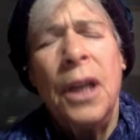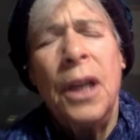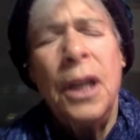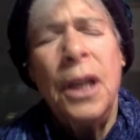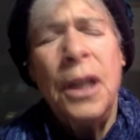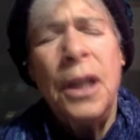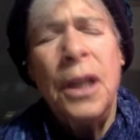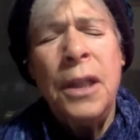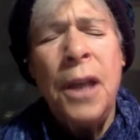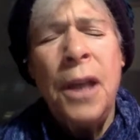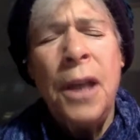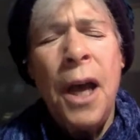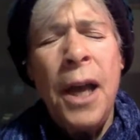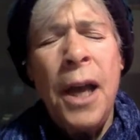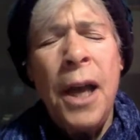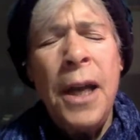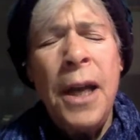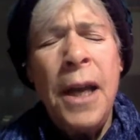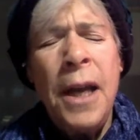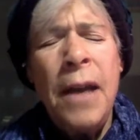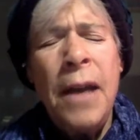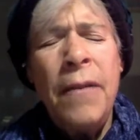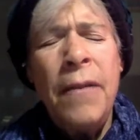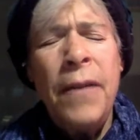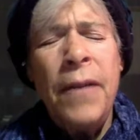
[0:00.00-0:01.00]
None
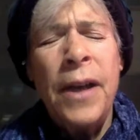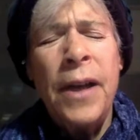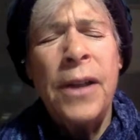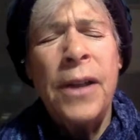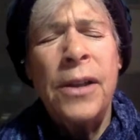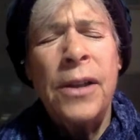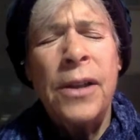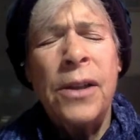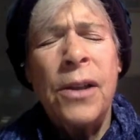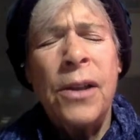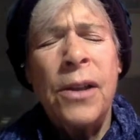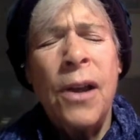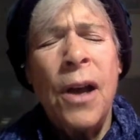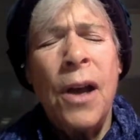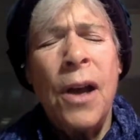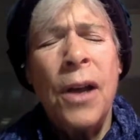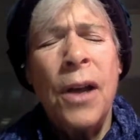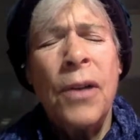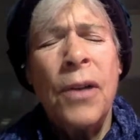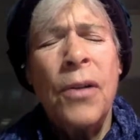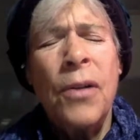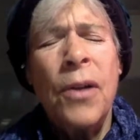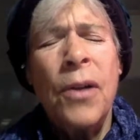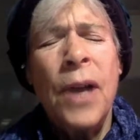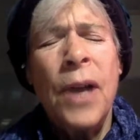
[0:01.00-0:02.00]
have I sought,
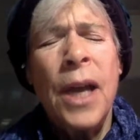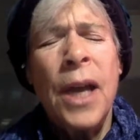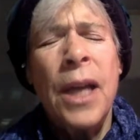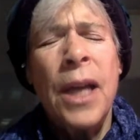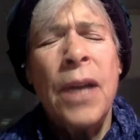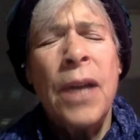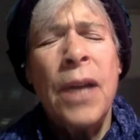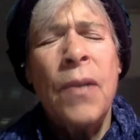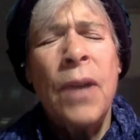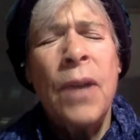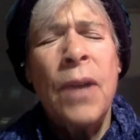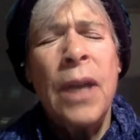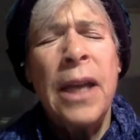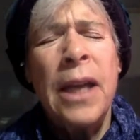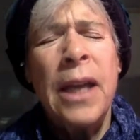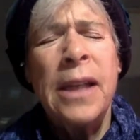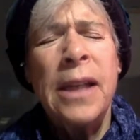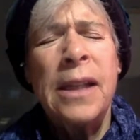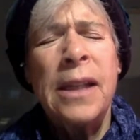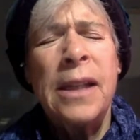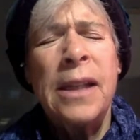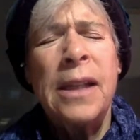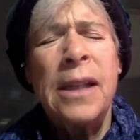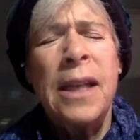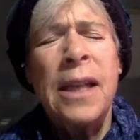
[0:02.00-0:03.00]
nor any will I
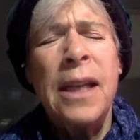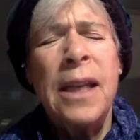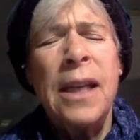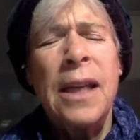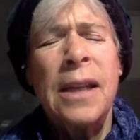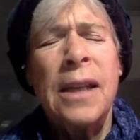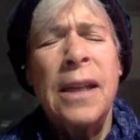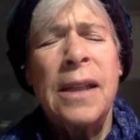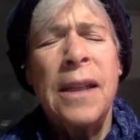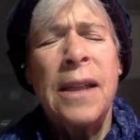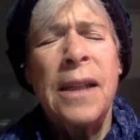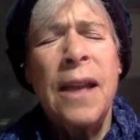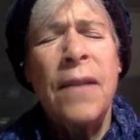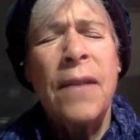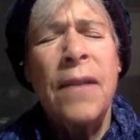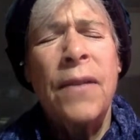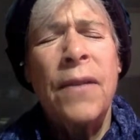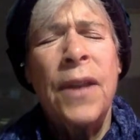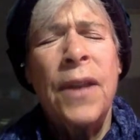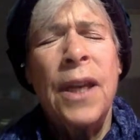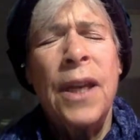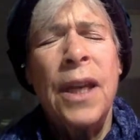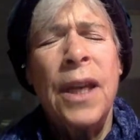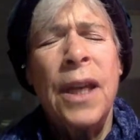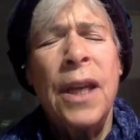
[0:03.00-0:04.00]
seek save
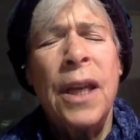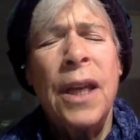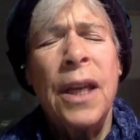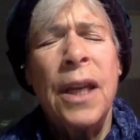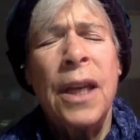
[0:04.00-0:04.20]
thee.